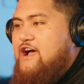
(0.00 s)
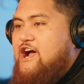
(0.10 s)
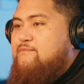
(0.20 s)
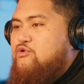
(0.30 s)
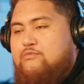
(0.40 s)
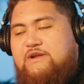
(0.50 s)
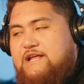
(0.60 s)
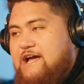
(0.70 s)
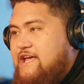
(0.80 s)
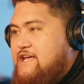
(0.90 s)

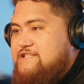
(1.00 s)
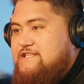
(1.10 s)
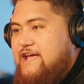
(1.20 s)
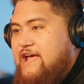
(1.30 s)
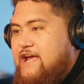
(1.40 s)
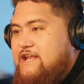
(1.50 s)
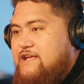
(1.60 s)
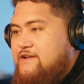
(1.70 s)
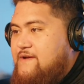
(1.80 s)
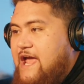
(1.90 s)
Normally, I guess like
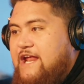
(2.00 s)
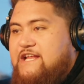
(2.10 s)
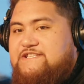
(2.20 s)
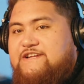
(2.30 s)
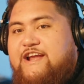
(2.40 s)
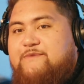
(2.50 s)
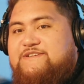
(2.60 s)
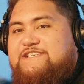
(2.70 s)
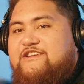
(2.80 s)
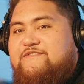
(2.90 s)
80 to
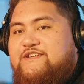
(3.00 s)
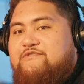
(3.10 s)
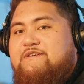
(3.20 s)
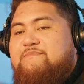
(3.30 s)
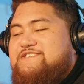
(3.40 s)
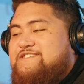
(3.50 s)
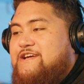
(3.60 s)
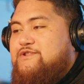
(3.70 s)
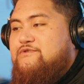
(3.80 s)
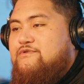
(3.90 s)
90% of the remixes
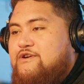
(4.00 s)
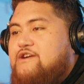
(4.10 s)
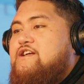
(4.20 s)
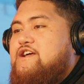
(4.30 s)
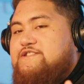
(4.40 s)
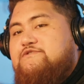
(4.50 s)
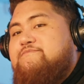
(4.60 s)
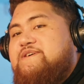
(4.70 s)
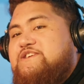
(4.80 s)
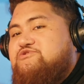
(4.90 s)
I do, it's all
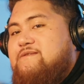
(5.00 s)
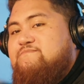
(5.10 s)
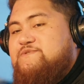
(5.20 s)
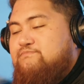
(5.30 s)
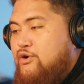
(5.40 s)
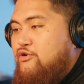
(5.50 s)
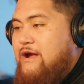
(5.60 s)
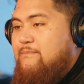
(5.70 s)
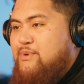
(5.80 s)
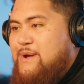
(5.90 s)
MIDI drums
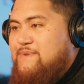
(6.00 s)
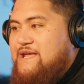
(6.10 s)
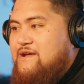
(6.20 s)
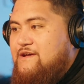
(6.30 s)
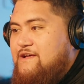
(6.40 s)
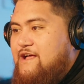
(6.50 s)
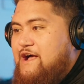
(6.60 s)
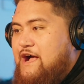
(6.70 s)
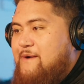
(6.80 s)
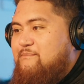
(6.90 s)
programmed by me.
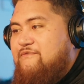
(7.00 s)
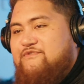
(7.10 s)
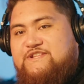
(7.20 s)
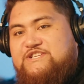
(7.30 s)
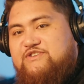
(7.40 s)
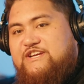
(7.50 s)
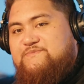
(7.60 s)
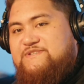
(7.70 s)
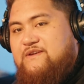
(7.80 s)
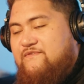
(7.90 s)
But for this track
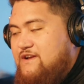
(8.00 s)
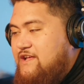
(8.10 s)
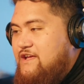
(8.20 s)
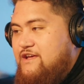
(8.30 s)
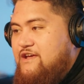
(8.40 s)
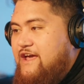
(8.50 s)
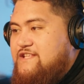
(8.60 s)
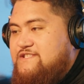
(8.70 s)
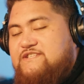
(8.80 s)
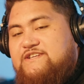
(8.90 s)
specifically, it
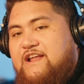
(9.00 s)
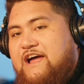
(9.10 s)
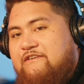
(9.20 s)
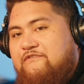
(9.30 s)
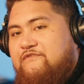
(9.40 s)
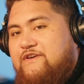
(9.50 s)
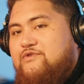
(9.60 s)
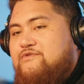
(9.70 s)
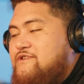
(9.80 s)
had such a live feel.